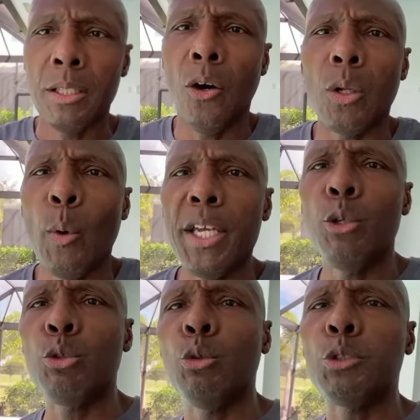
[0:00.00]
The only way
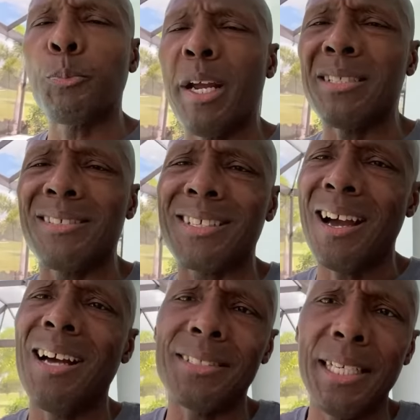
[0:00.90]
YouTube spreads this
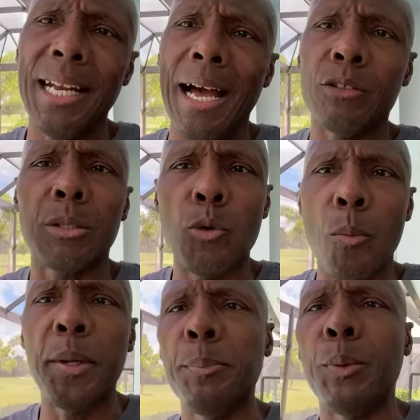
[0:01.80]
content out to more
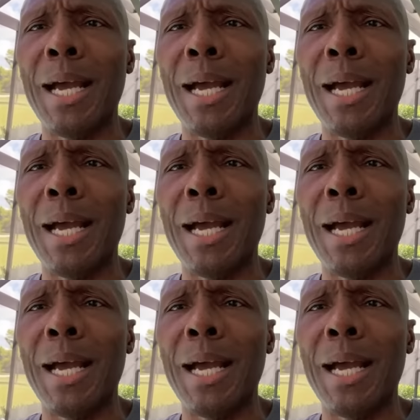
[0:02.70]
people,